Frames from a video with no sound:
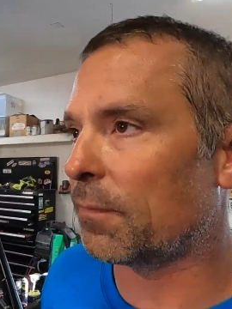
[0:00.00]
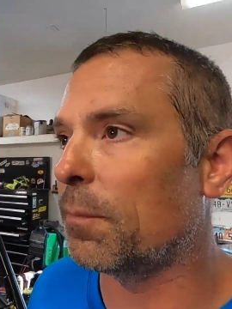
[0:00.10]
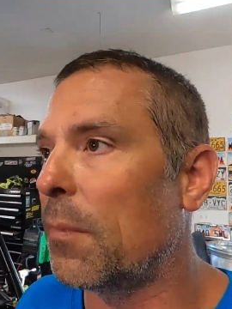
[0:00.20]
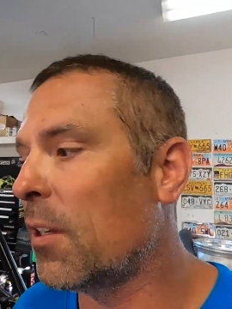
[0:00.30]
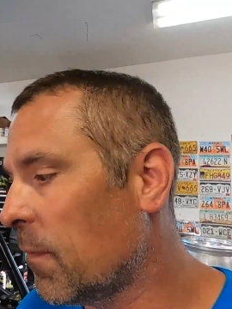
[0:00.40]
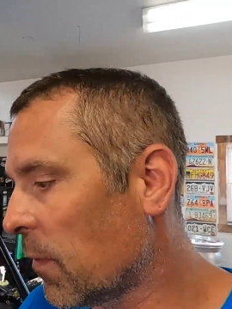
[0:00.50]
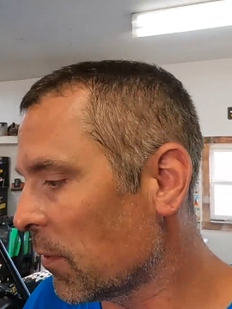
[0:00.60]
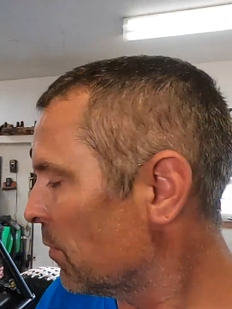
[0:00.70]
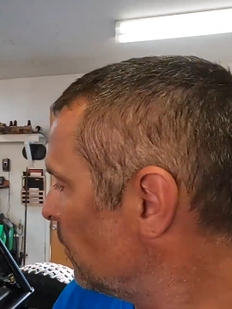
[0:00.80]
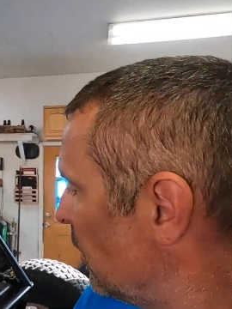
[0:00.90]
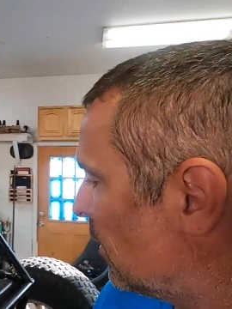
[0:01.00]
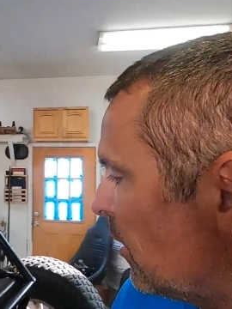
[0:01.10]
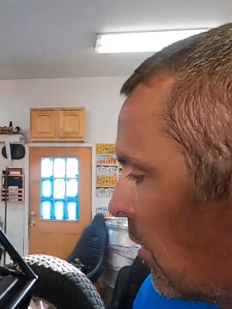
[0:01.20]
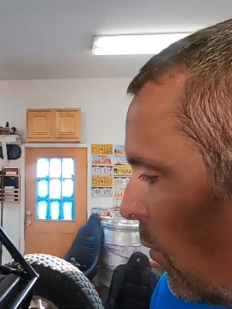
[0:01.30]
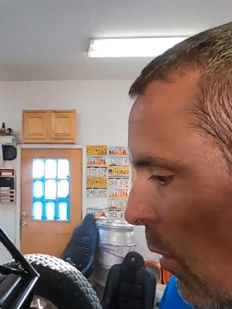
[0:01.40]
muffler would be a
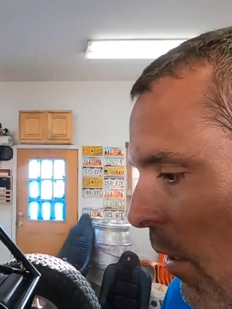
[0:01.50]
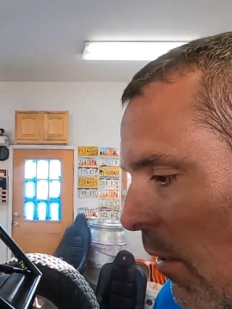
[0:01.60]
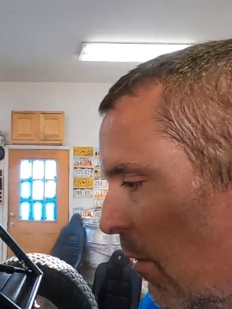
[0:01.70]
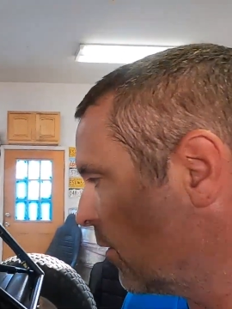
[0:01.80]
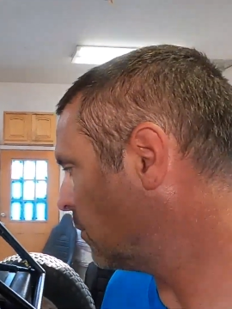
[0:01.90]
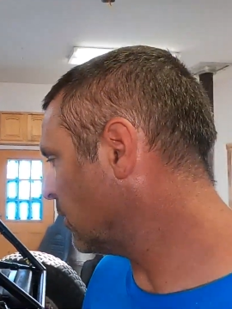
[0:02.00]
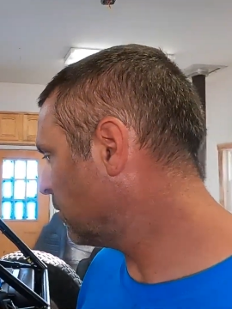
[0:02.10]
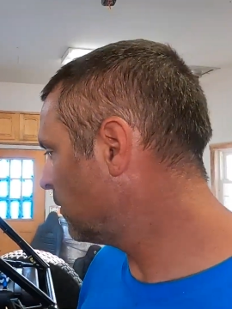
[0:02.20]
lot quieter, but